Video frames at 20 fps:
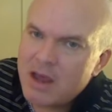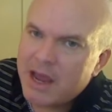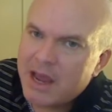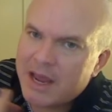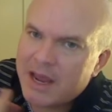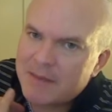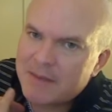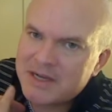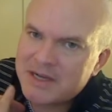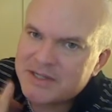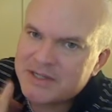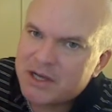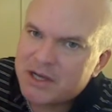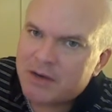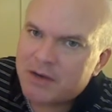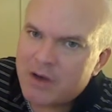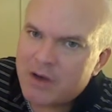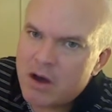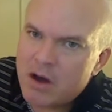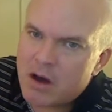and
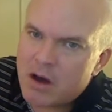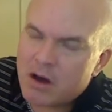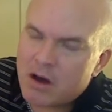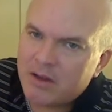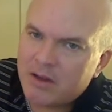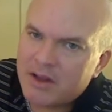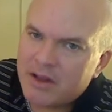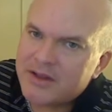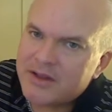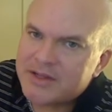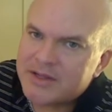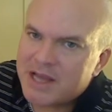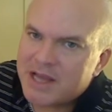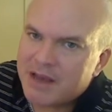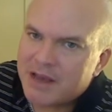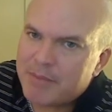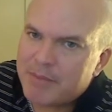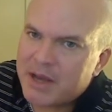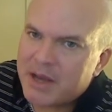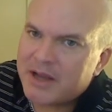myself all on the
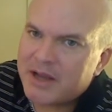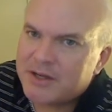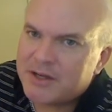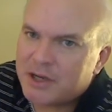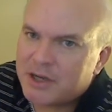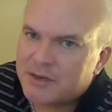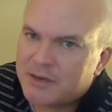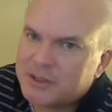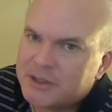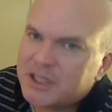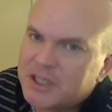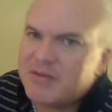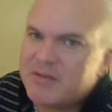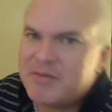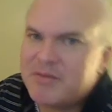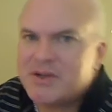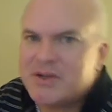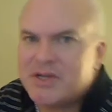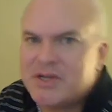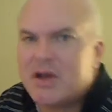same page of sheet
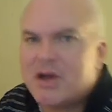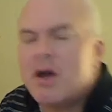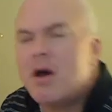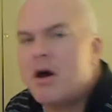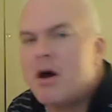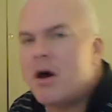music